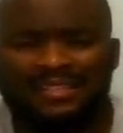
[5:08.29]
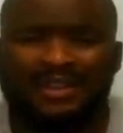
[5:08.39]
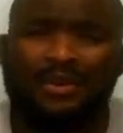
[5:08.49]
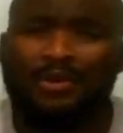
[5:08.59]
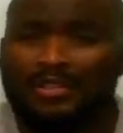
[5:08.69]

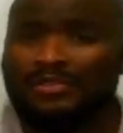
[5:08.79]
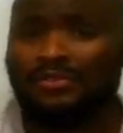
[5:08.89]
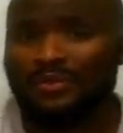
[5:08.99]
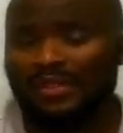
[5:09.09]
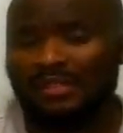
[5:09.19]
The honest
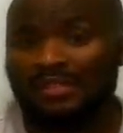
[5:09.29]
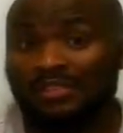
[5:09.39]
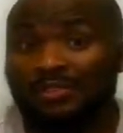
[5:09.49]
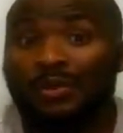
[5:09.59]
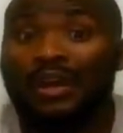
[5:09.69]
truth
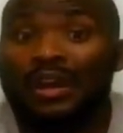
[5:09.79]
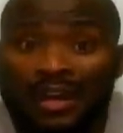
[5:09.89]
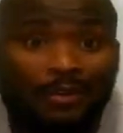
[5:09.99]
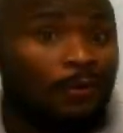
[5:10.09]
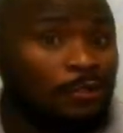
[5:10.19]
is, you
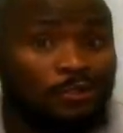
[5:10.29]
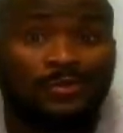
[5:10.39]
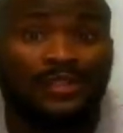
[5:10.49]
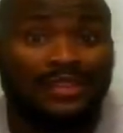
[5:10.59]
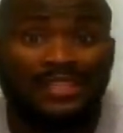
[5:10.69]
are going to
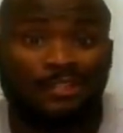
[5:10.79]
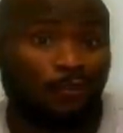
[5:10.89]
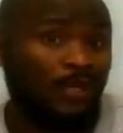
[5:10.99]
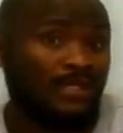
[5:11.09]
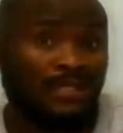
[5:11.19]
be 30
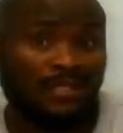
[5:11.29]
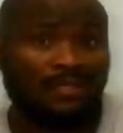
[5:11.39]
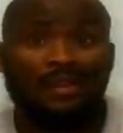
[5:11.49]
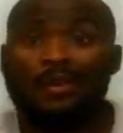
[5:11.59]
one day.